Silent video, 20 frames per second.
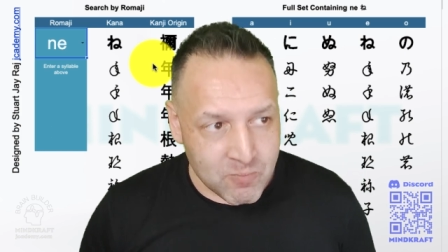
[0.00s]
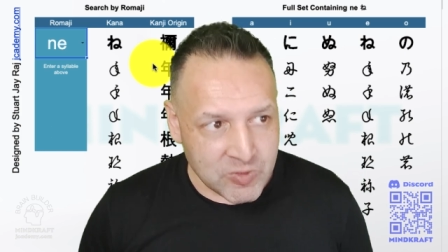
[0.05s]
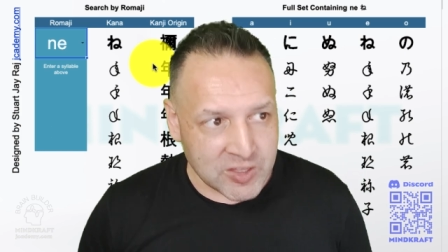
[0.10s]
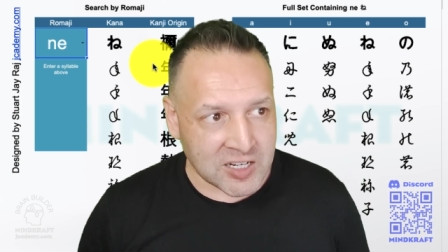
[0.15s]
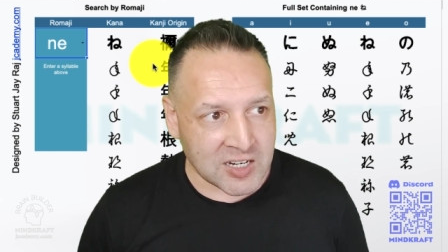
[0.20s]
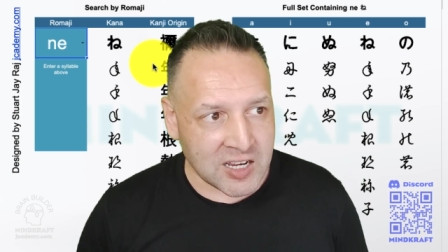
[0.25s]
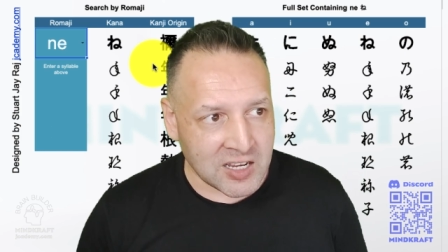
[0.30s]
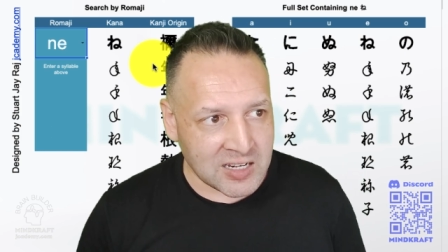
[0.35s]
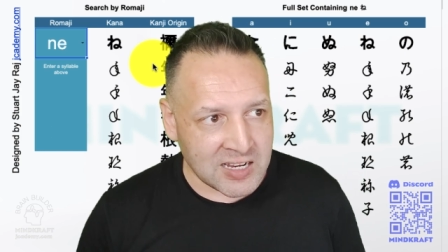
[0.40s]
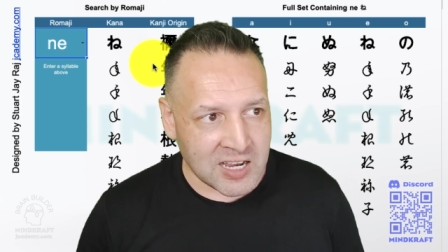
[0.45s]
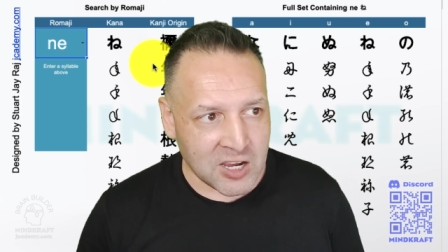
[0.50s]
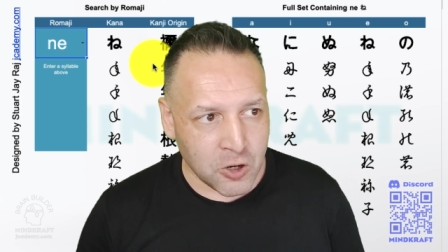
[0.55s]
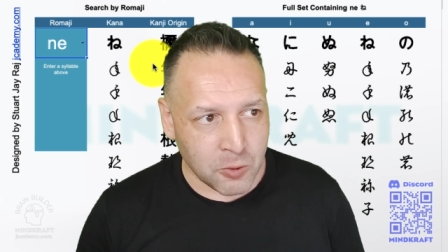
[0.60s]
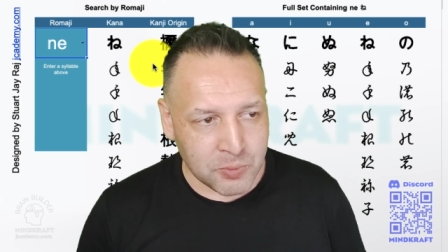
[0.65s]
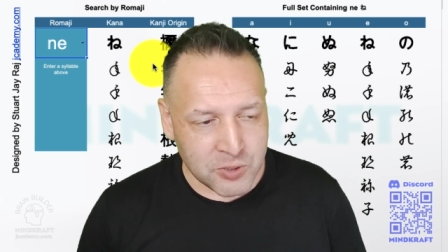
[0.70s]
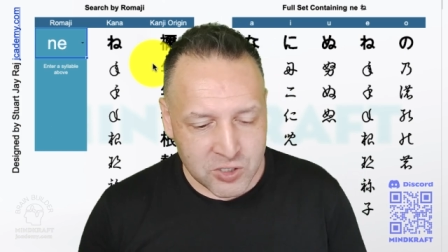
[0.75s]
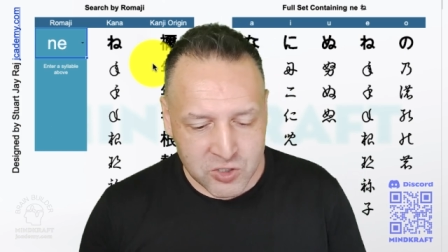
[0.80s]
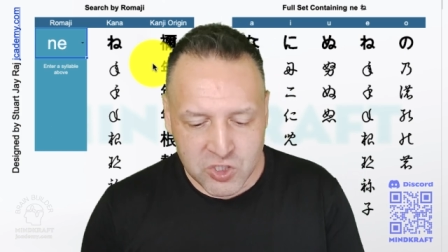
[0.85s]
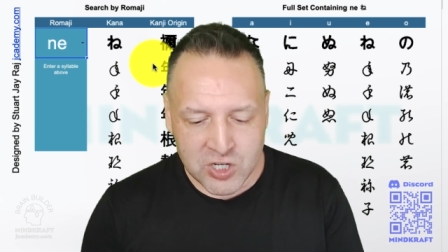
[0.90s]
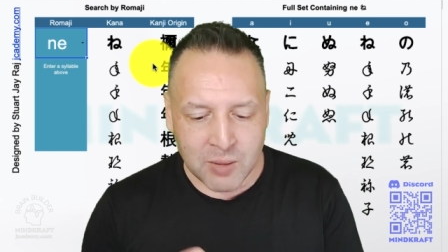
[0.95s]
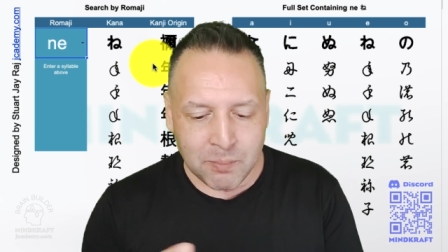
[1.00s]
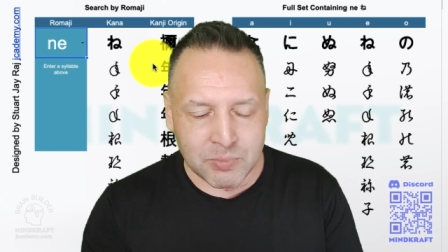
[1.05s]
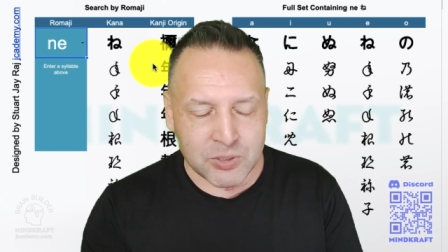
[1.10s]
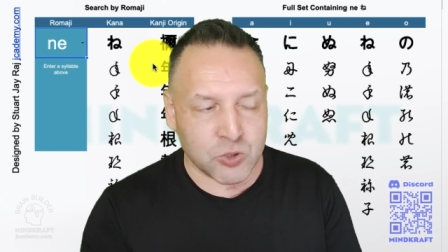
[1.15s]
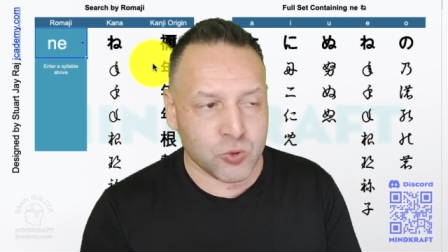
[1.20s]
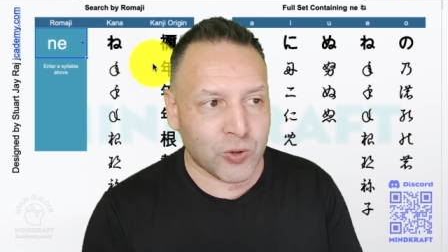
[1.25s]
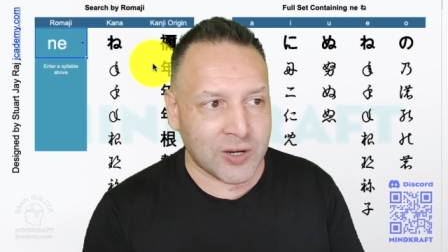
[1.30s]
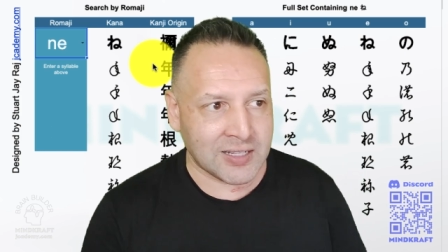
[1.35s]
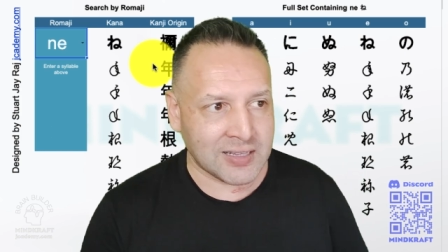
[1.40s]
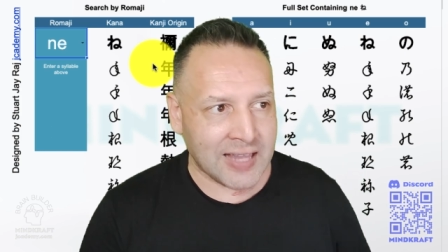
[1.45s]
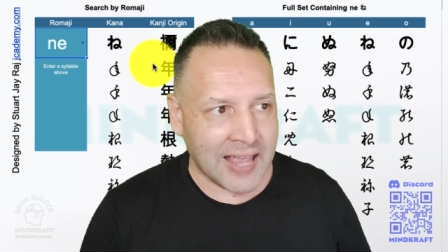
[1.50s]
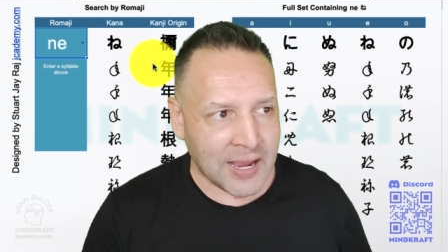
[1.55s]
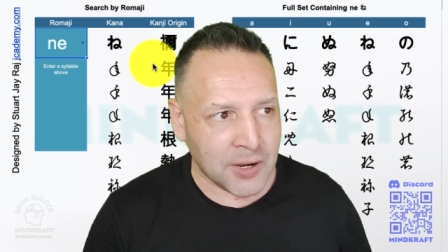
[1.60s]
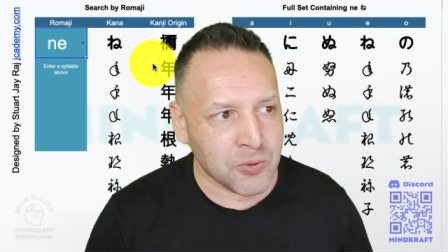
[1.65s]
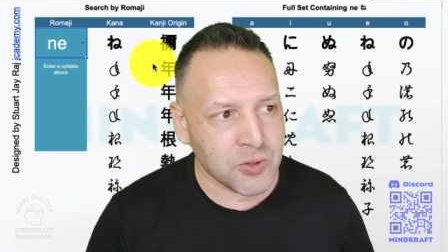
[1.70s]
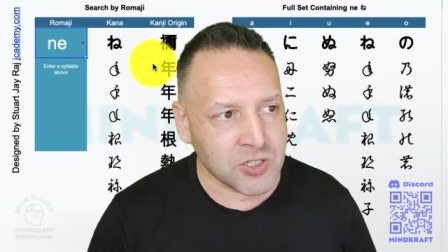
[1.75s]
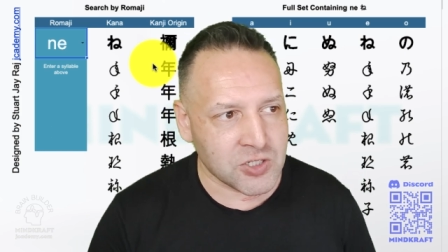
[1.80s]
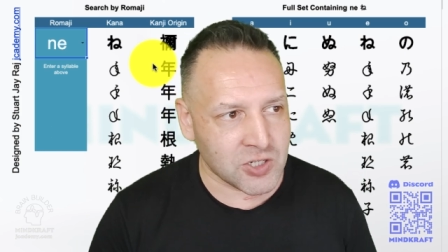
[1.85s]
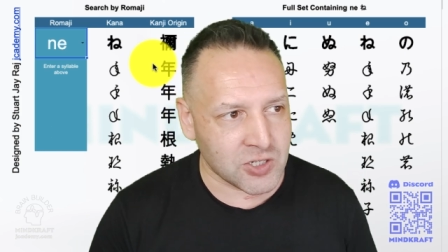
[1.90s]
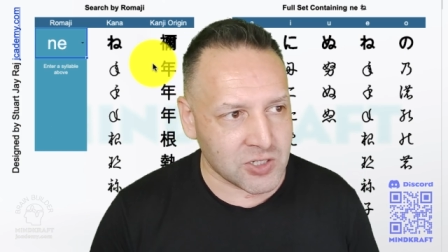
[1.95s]
that are going to help you jump between
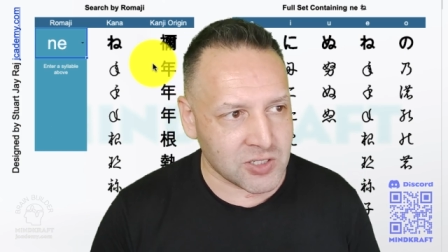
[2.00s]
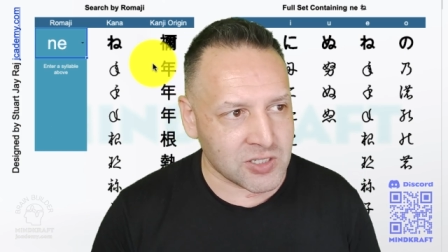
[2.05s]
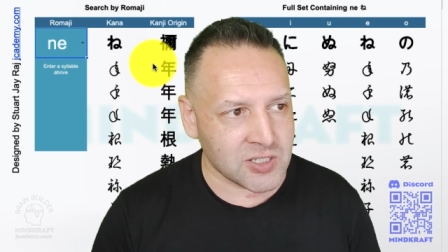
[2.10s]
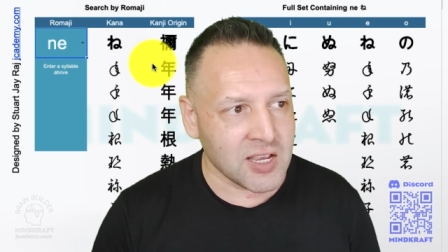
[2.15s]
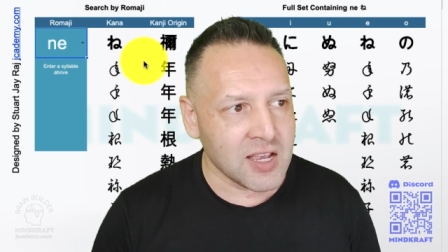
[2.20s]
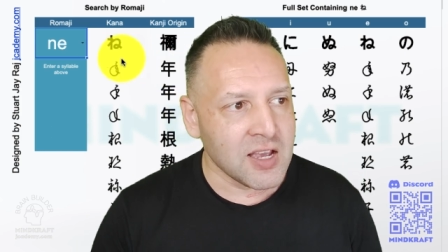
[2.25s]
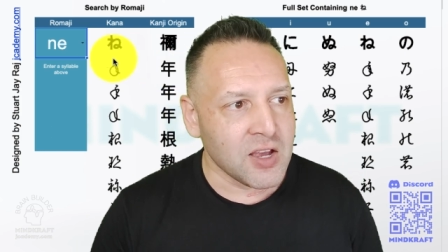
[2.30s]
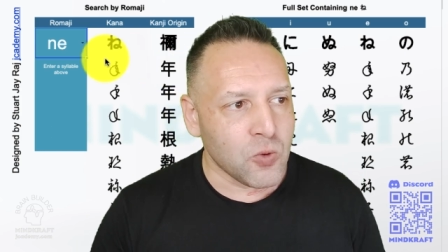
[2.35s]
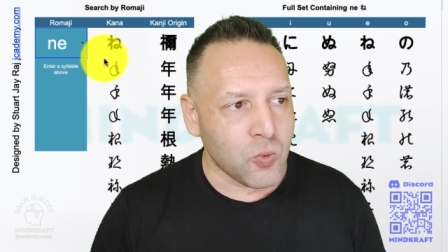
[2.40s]
languages,